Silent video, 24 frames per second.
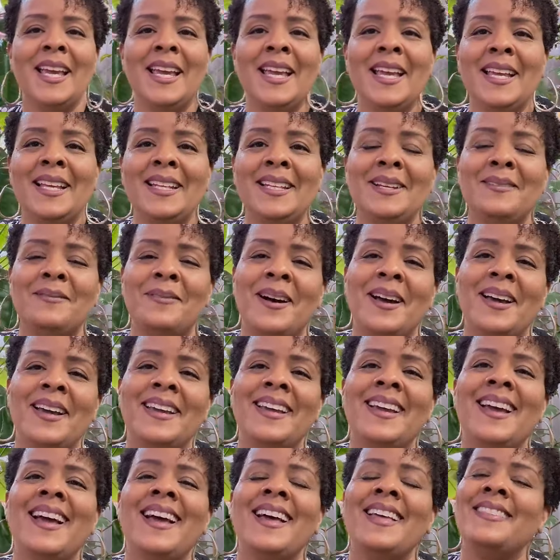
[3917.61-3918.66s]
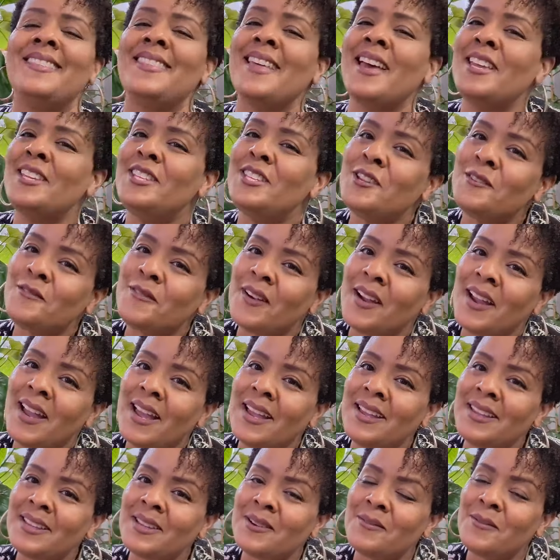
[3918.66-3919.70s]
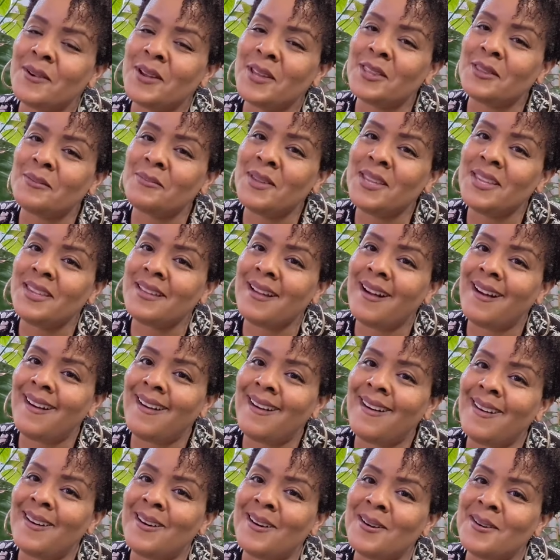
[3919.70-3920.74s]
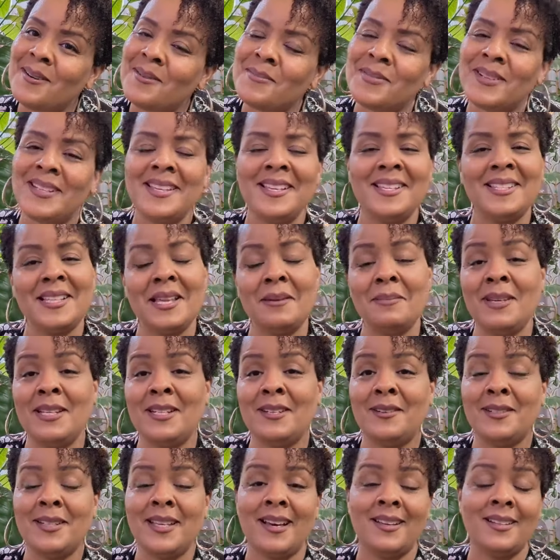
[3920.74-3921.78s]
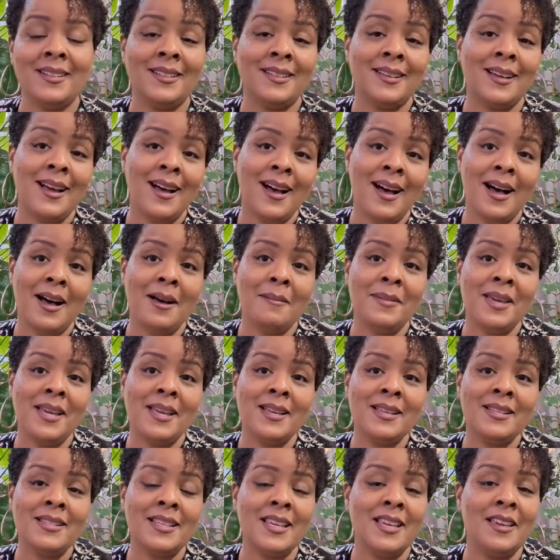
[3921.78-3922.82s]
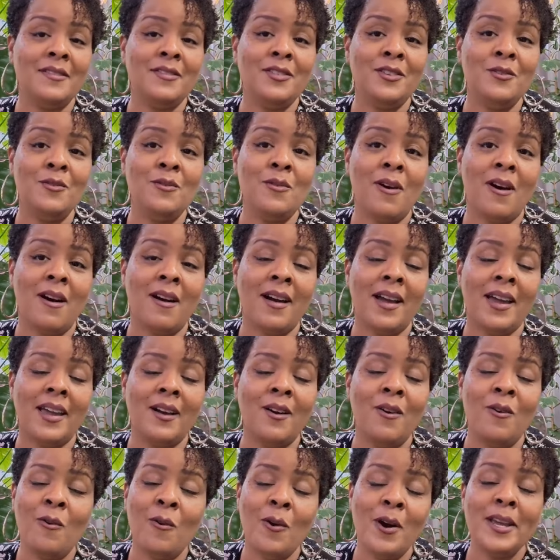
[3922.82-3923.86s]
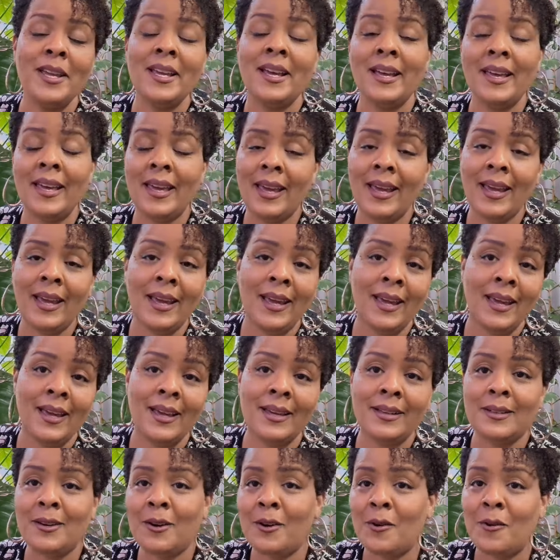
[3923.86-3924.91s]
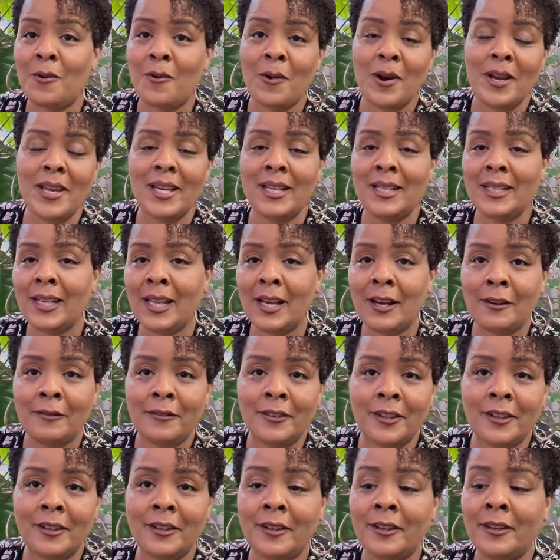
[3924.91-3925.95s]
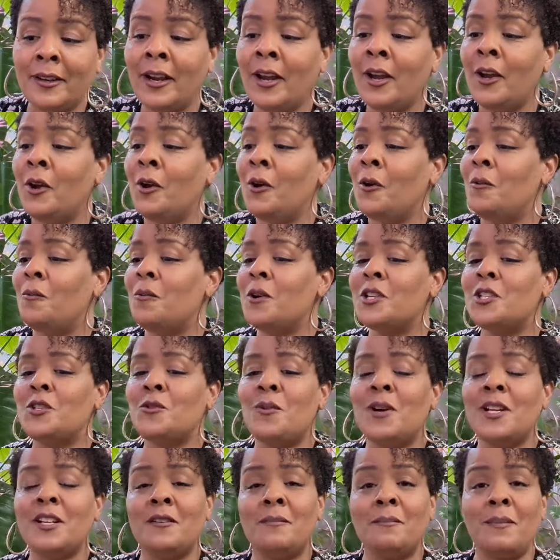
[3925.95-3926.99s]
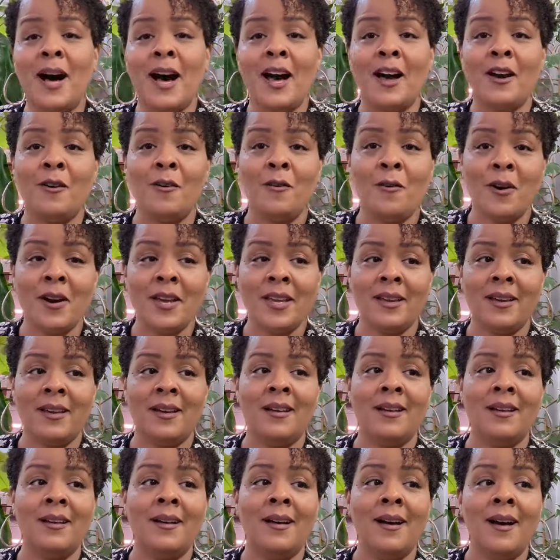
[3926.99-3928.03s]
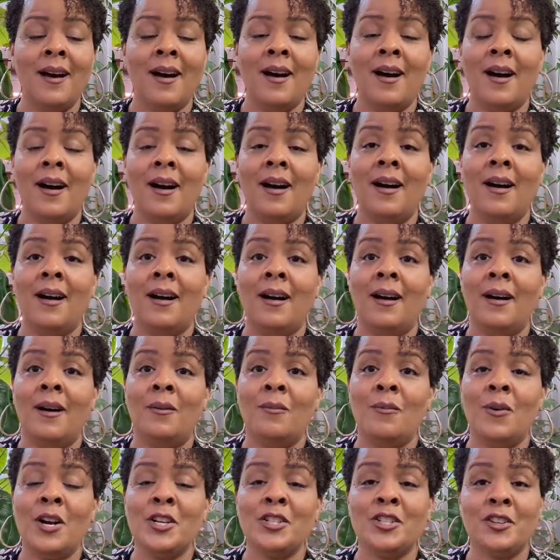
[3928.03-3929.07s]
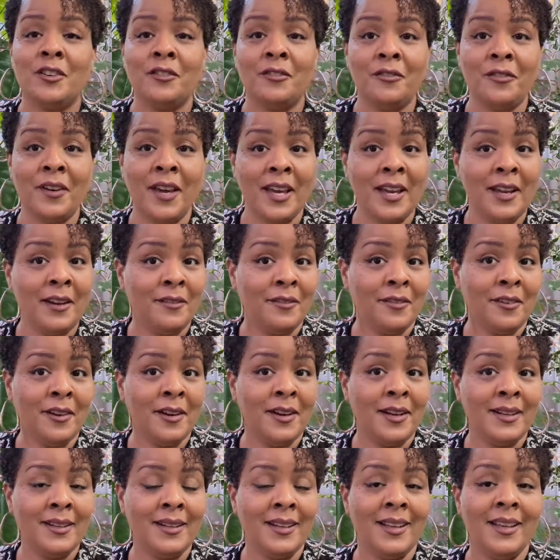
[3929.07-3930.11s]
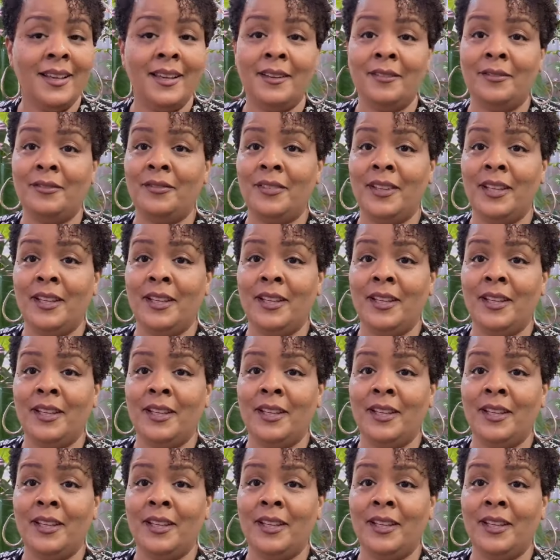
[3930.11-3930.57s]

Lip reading: anyway, thank you for hanging with me, y'all. Please let me know down in the comments if you are a Hoya head, a Hoya lover, which one of my Hoya was your favorite. If